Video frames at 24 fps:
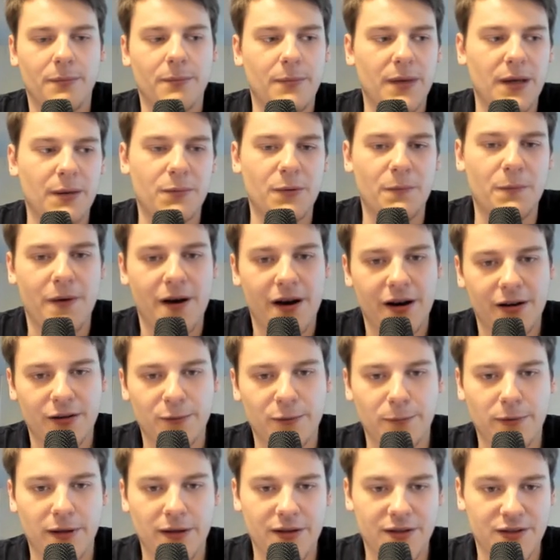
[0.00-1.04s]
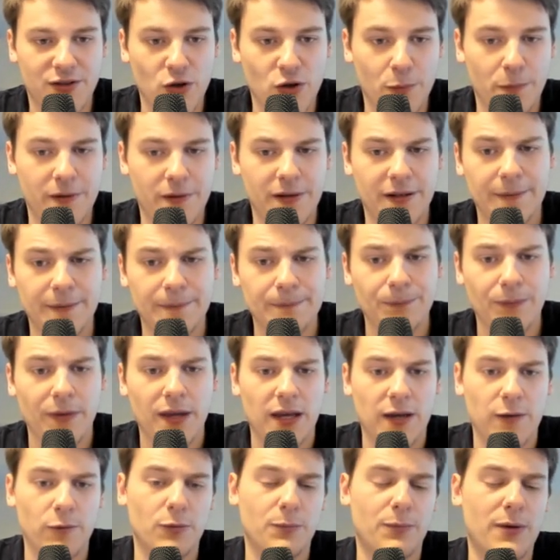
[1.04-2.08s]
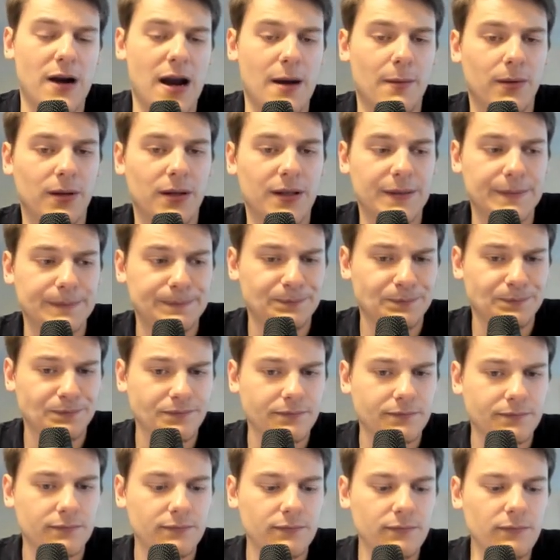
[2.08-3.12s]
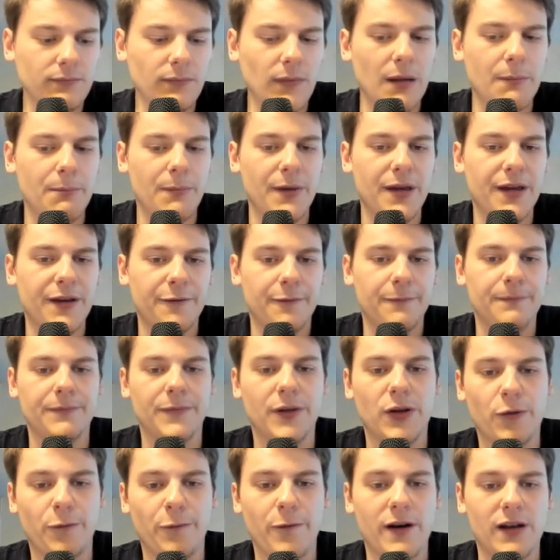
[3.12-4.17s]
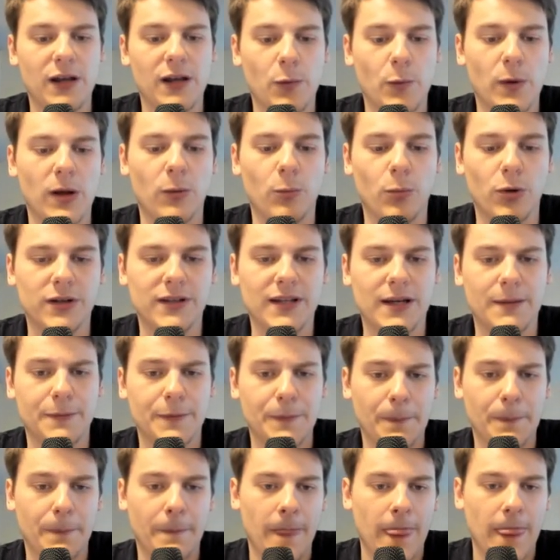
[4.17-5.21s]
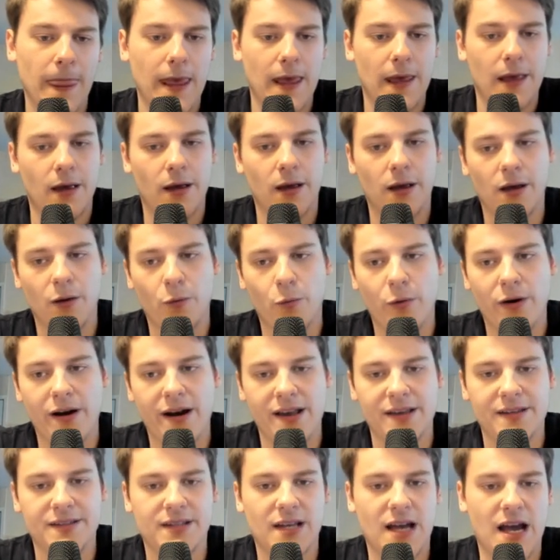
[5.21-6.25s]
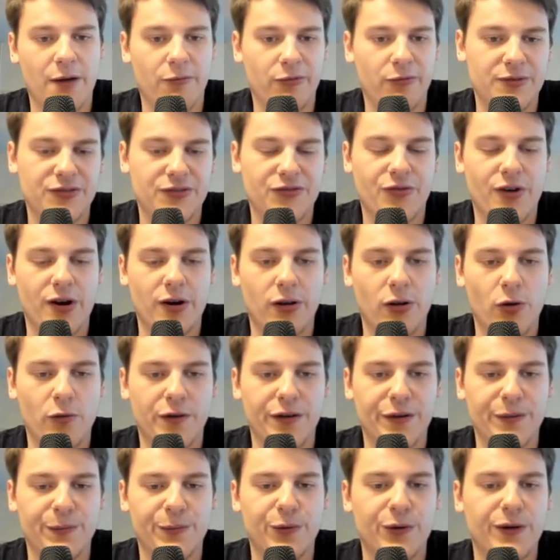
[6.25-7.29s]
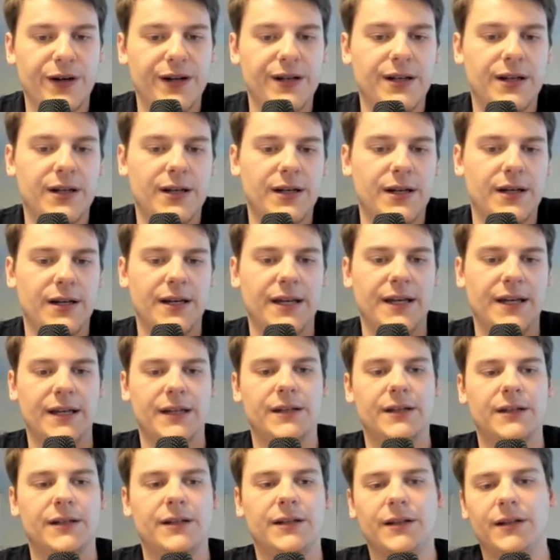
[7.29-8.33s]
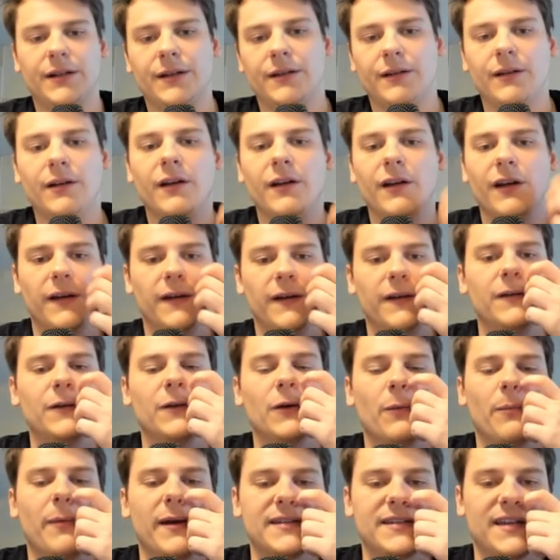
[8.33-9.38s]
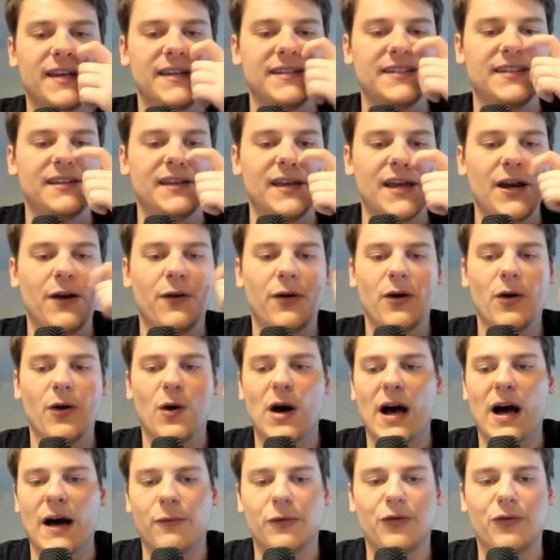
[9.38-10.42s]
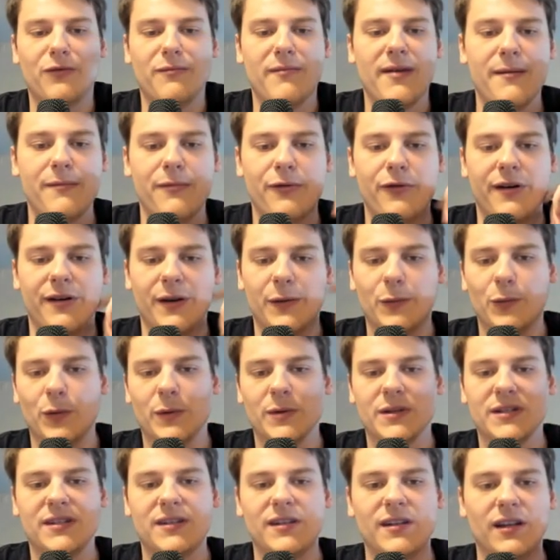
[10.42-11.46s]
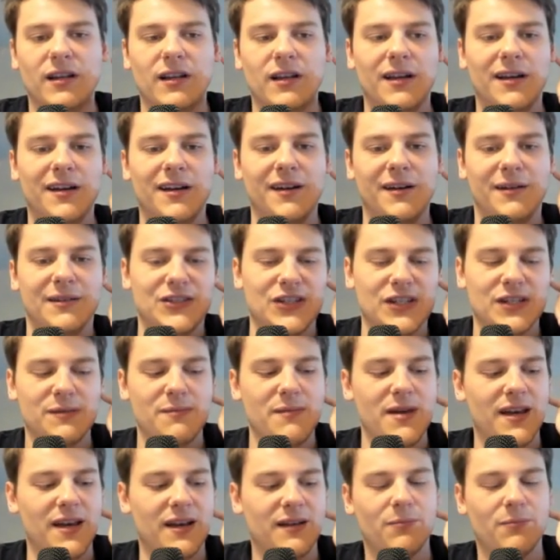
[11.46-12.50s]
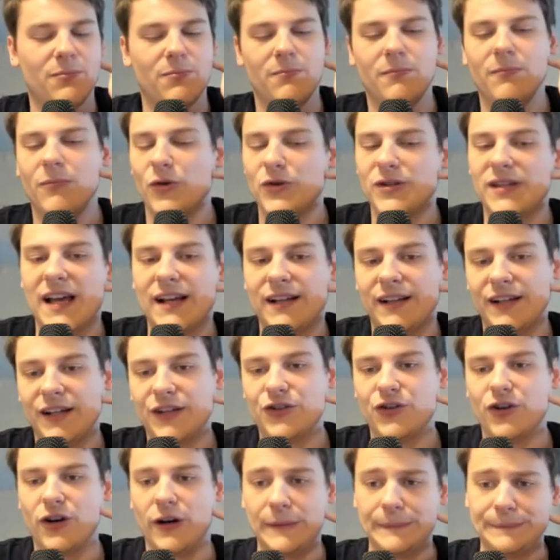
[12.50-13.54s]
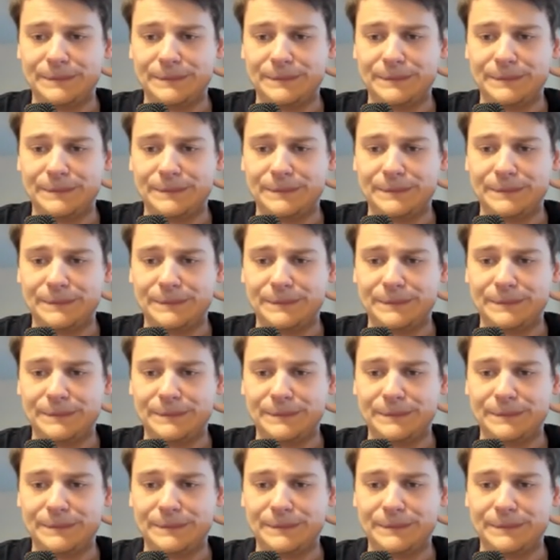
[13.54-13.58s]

being prepared to play this opening, he would probably be you know fairly well booked up, uh, whereas I would struggle over the board uh, and uh, you know, best case scenario, I would remember and then we would still uh, just make most likely a draw.